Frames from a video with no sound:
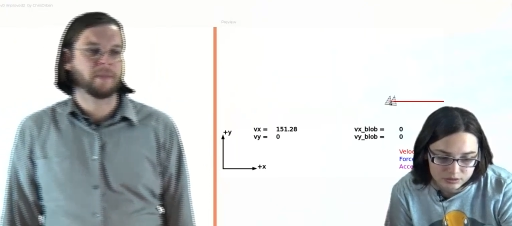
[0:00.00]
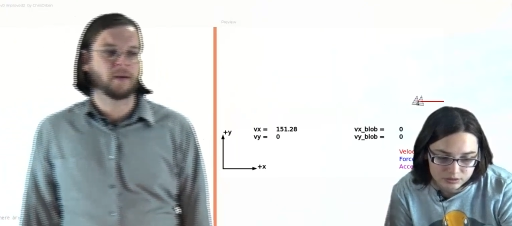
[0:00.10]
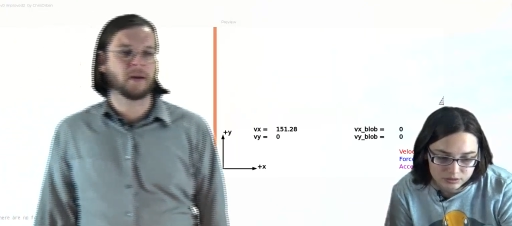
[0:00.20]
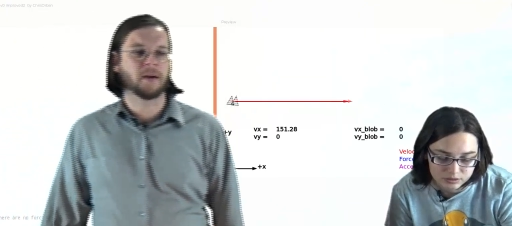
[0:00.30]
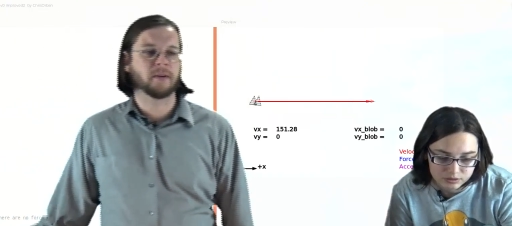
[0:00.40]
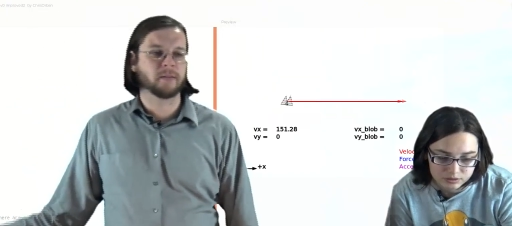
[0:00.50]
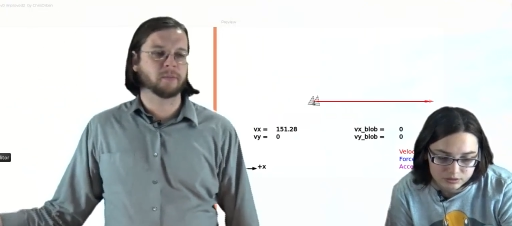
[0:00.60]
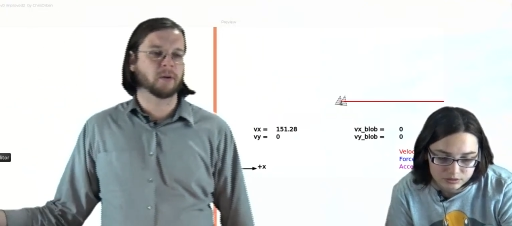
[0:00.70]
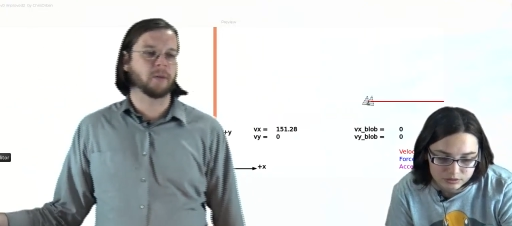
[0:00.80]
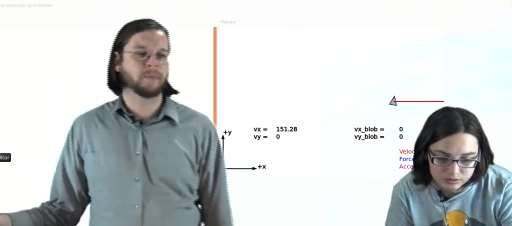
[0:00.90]
Speaker 1: Uh, and then
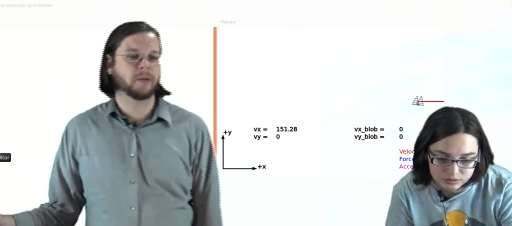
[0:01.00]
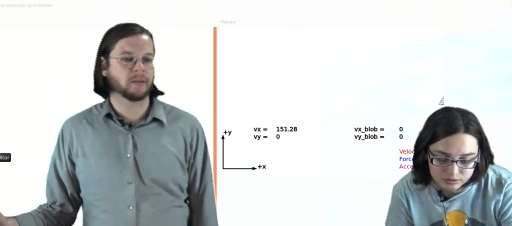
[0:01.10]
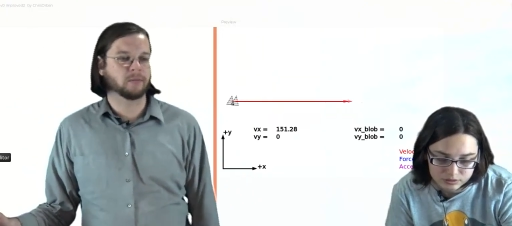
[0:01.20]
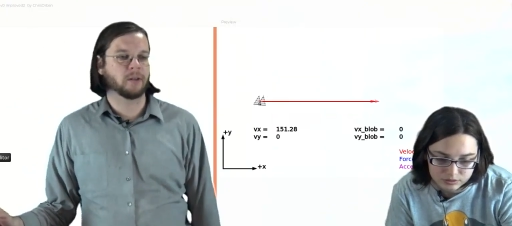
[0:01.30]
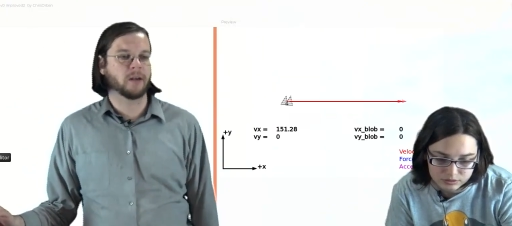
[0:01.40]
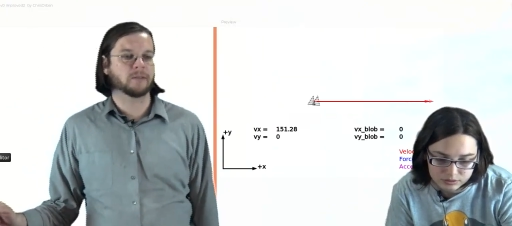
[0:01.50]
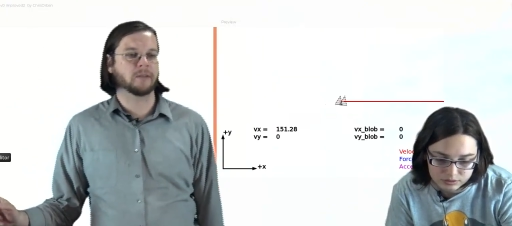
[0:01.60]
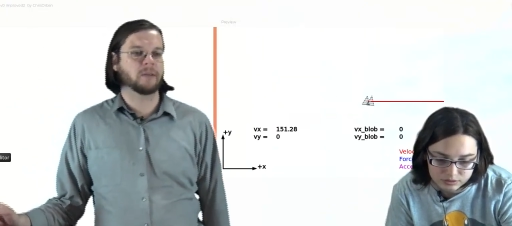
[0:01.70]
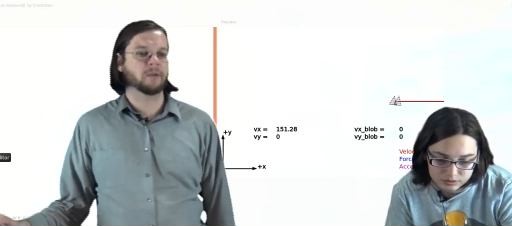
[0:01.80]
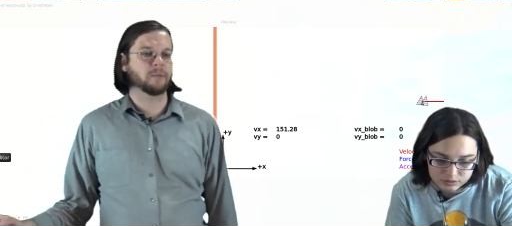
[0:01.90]
we're updating the
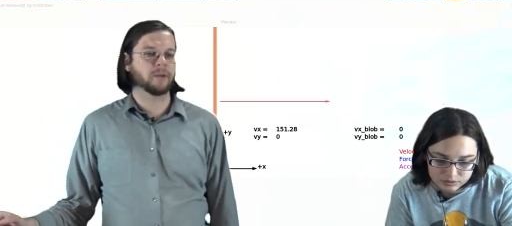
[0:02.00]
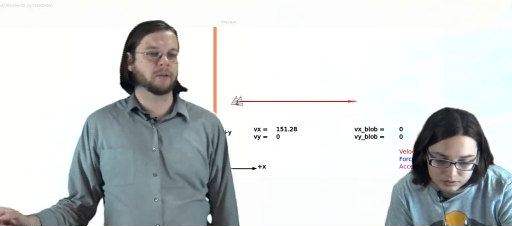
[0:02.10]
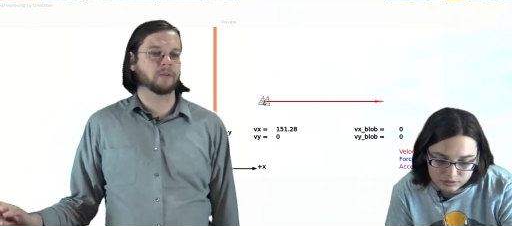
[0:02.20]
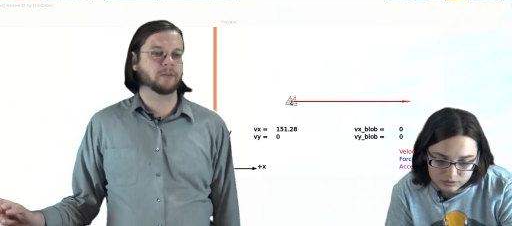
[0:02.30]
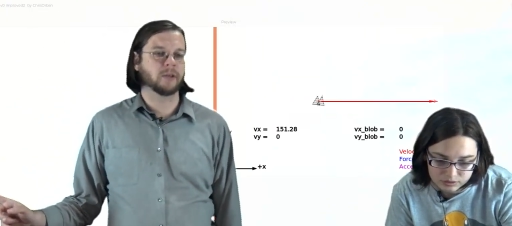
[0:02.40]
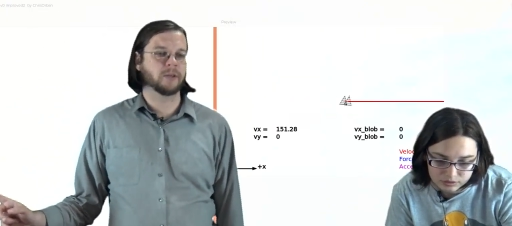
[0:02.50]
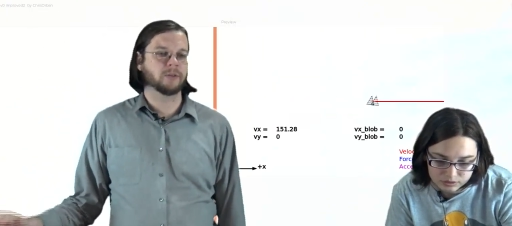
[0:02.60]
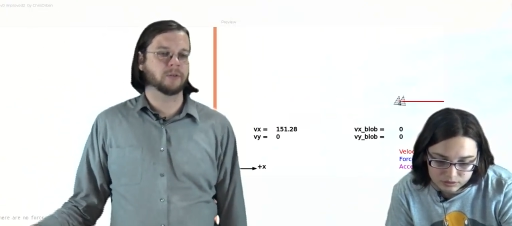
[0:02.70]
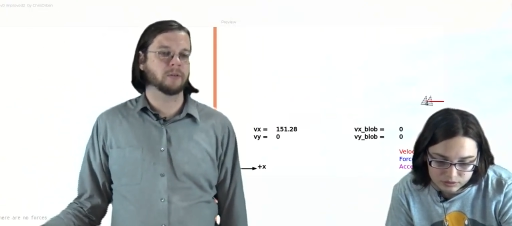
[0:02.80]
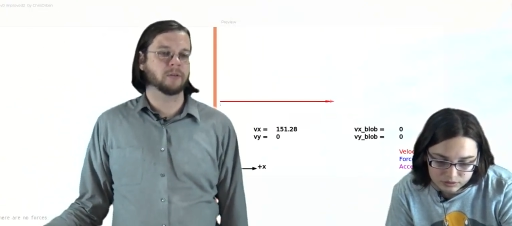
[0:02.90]
velocity, we're updating
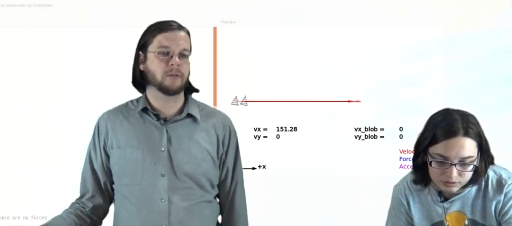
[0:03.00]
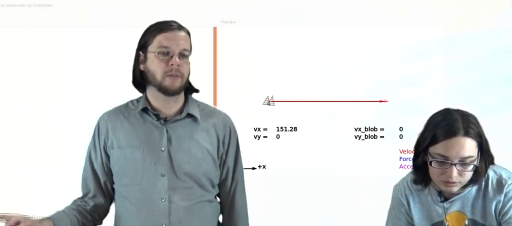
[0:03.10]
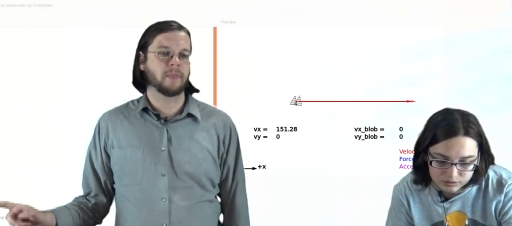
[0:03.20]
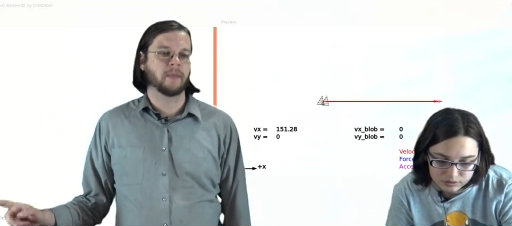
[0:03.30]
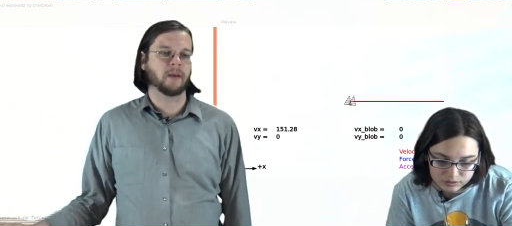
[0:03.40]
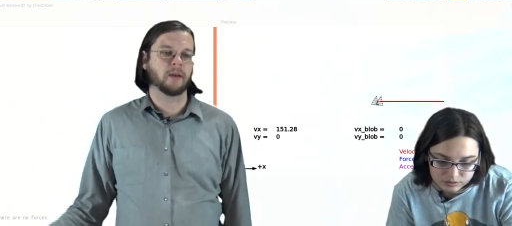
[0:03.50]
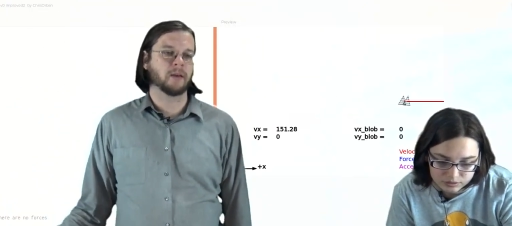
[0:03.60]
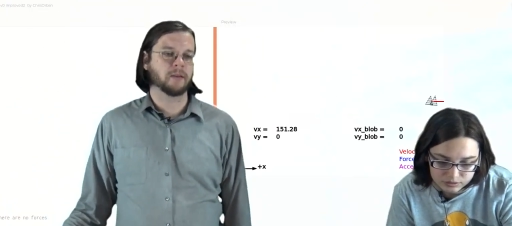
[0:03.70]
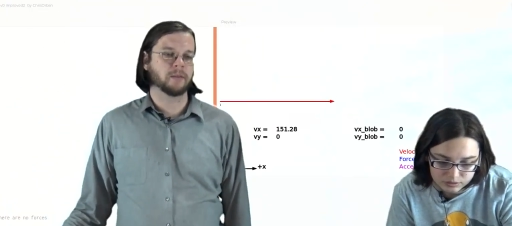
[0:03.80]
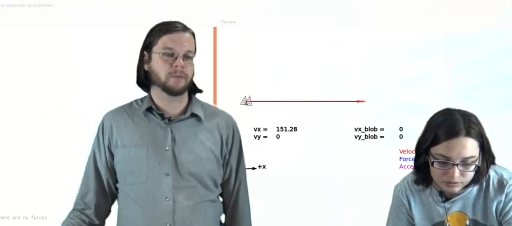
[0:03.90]
location, uh,
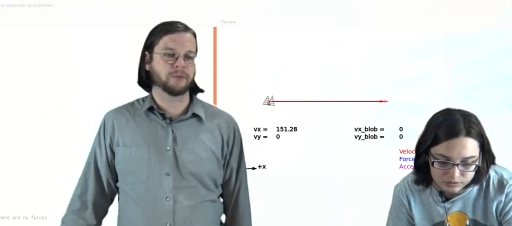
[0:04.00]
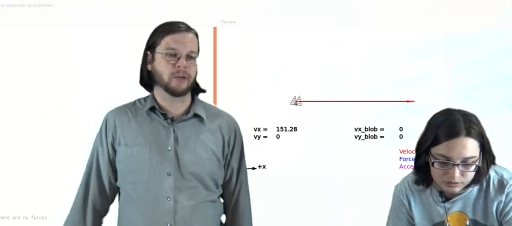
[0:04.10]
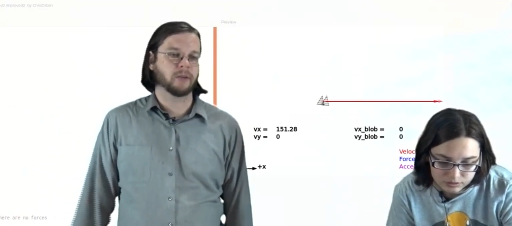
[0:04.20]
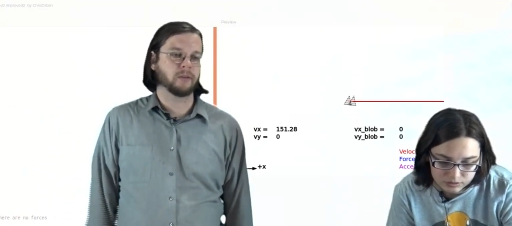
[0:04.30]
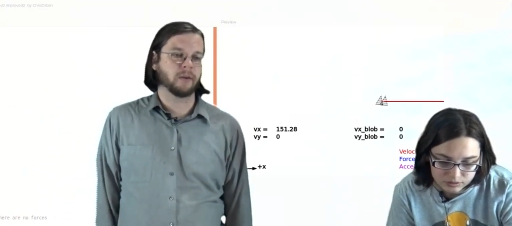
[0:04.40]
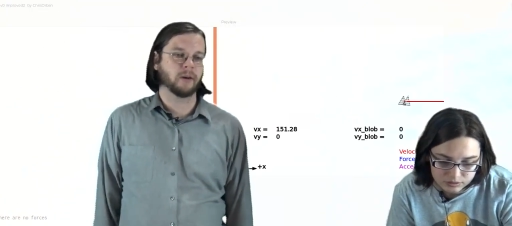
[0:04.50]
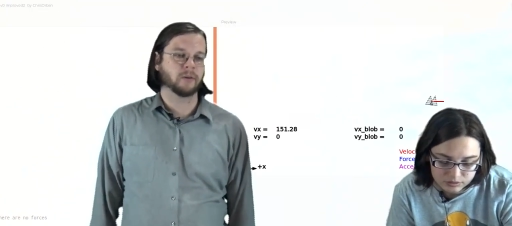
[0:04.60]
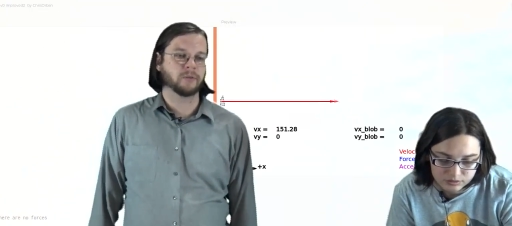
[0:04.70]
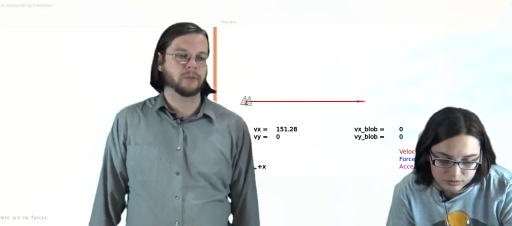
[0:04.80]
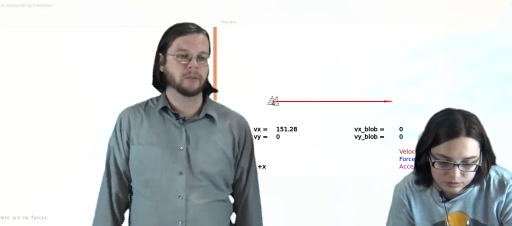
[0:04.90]
and then we're checking the
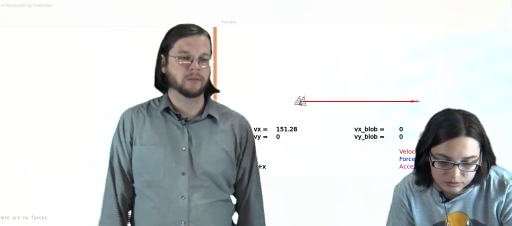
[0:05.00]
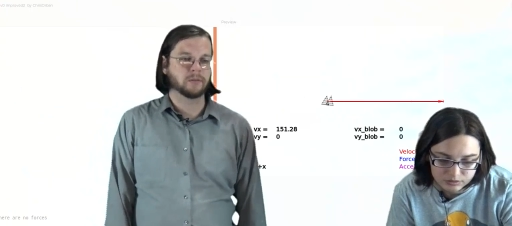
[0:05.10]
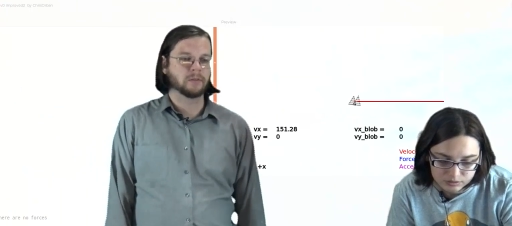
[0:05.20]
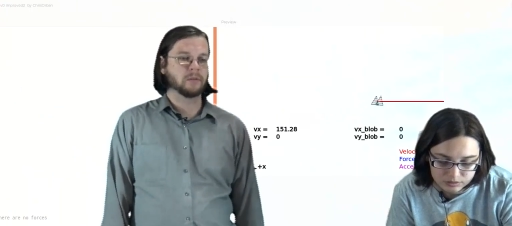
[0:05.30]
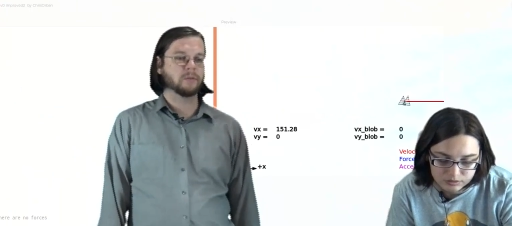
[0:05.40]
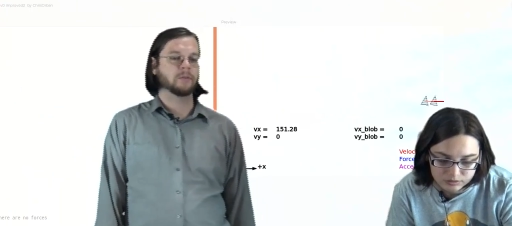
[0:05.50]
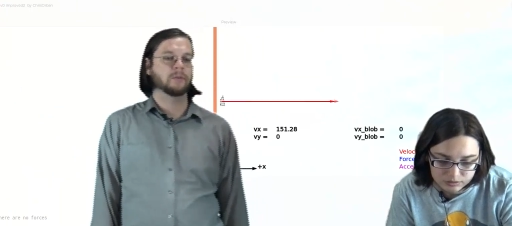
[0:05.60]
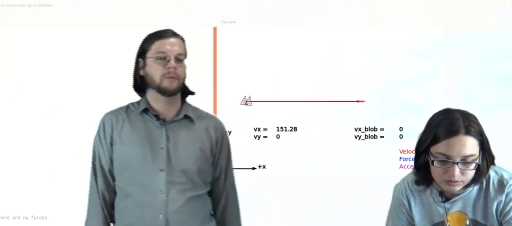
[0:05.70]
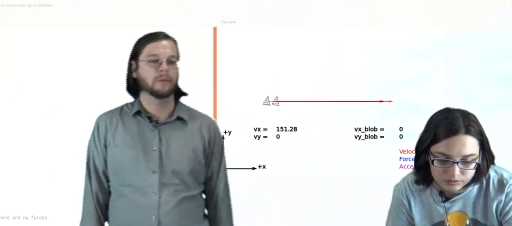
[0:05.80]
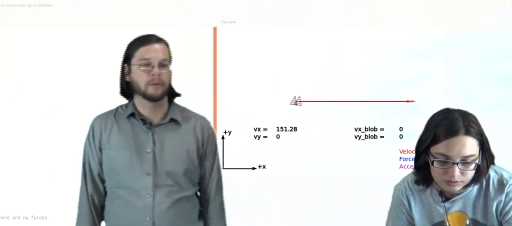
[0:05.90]
arrow keys to see what's
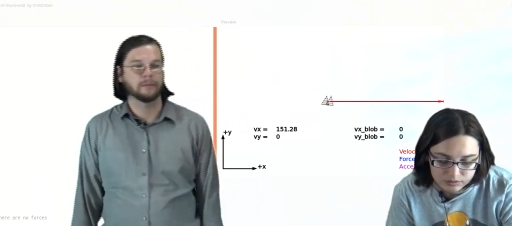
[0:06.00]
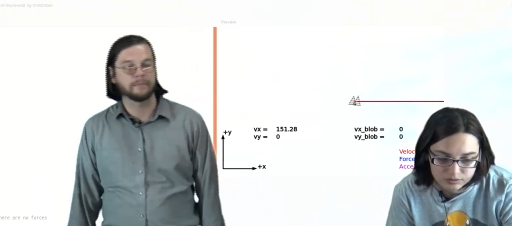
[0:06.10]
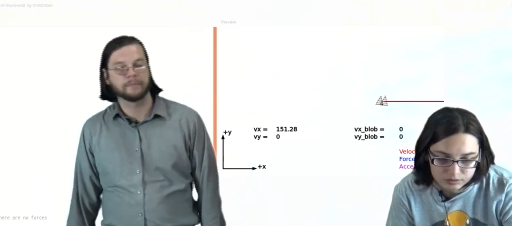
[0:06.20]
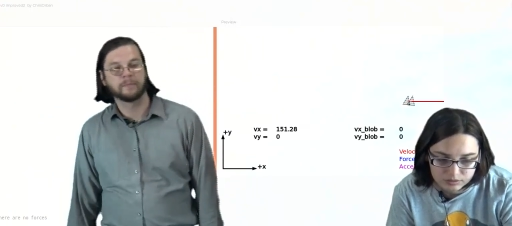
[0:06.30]
going on.